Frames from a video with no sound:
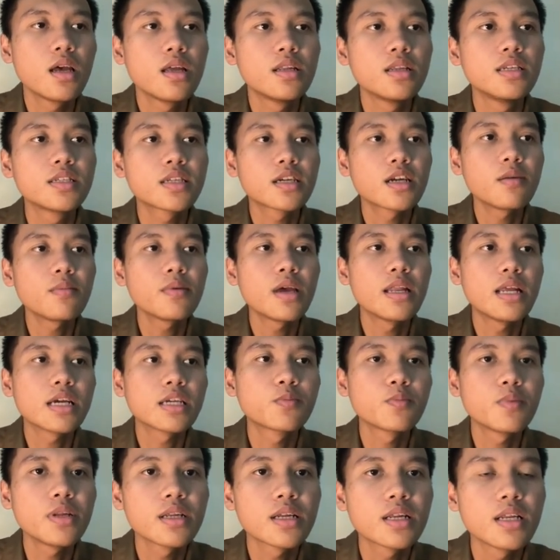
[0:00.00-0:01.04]
Describe and
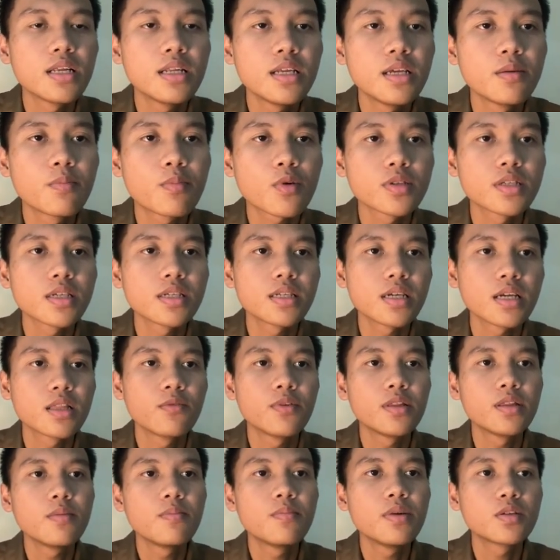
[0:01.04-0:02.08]
explain clearly process
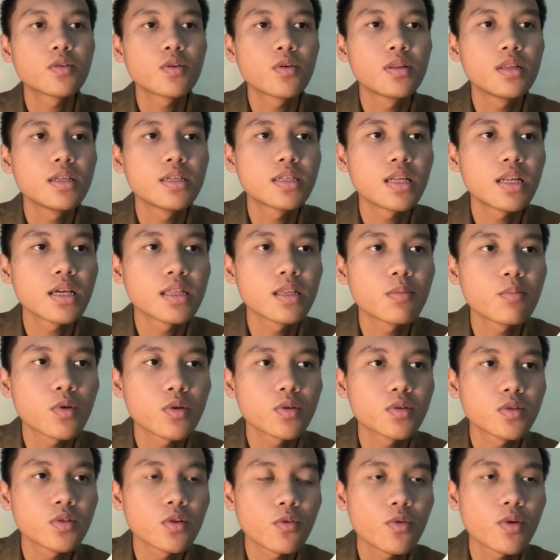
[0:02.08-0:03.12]
activity based on the selected
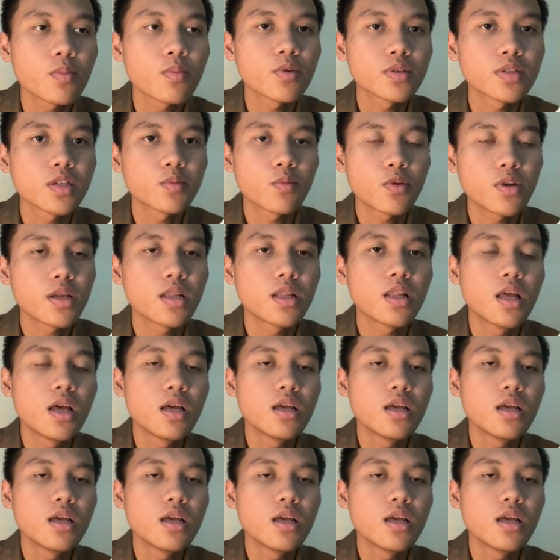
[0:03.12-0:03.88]
software process model.